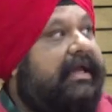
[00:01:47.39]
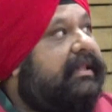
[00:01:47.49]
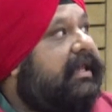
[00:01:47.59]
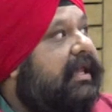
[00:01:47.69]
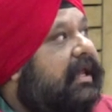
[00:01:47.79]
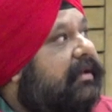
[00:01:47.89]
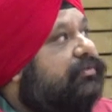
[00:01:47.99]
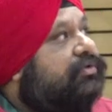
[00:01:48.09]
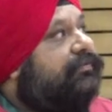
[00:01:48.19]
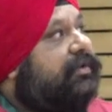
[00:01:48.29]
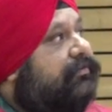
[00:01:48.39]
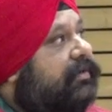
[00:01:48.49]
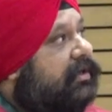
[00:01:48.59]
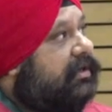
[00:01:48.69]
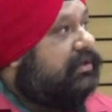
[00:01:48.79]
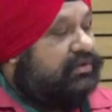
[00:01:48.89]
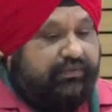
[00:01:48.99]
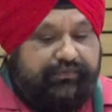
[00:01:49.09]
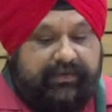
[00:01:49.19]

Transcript: and the aims of the work is to